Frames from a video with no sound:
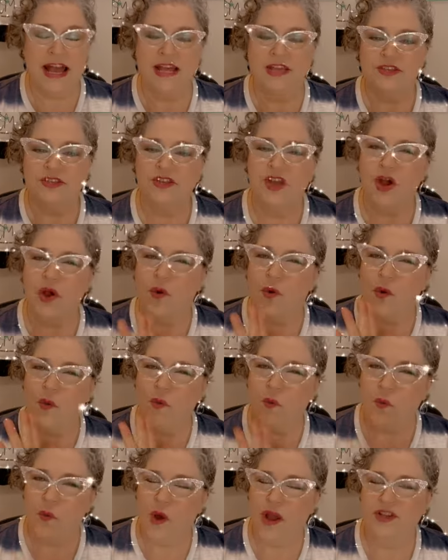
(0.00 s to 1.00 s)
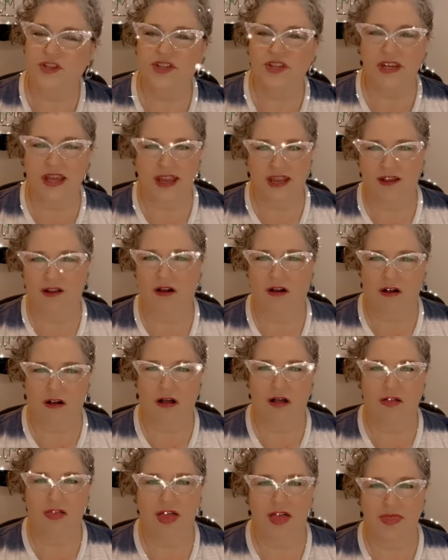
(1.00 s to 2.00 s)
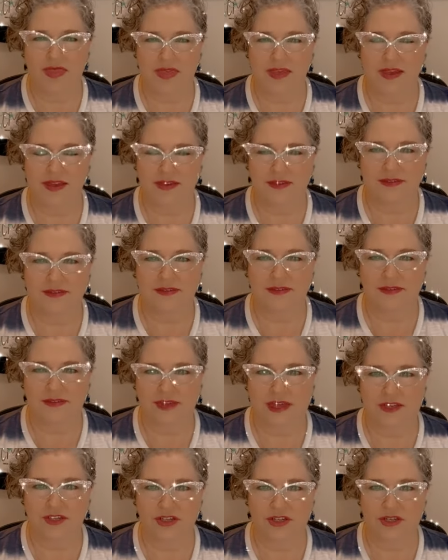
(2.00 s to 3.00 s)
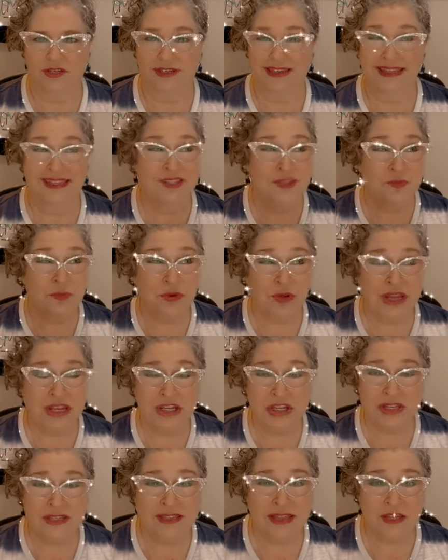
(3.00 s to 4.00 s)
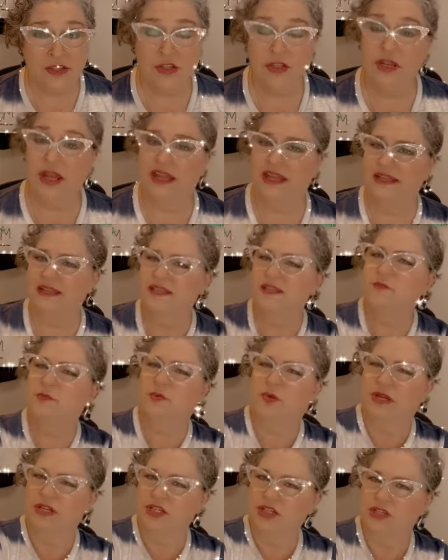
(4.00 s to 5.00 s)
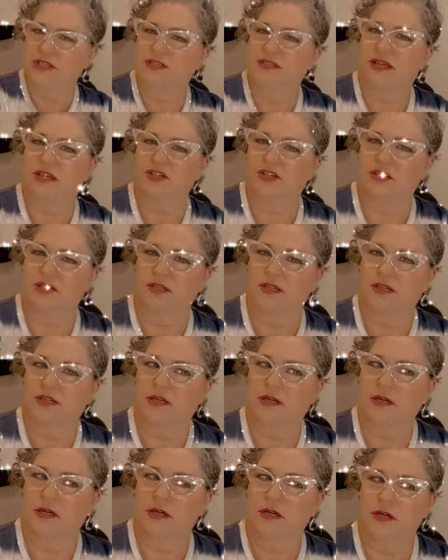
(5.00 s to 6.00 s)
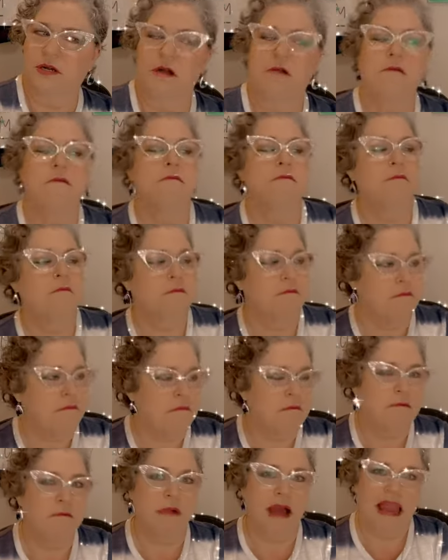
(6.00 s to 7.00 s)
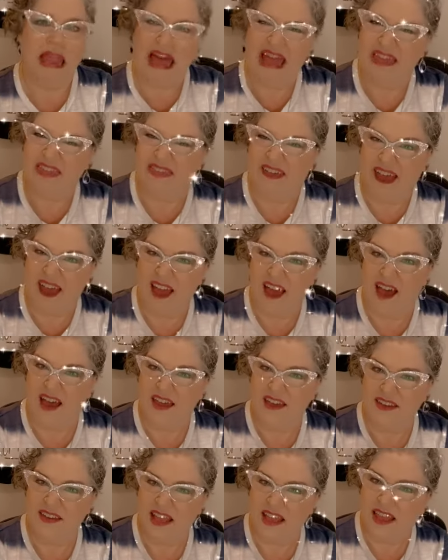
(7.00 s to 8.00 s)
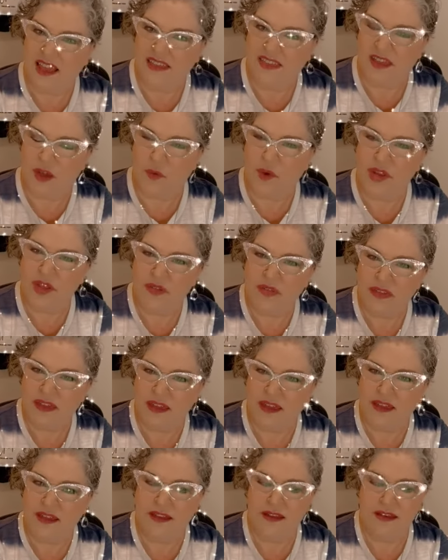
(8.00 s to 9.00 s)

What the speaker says: So what should I call this session? Inspiration session and inspiration session. I like that. What do you think?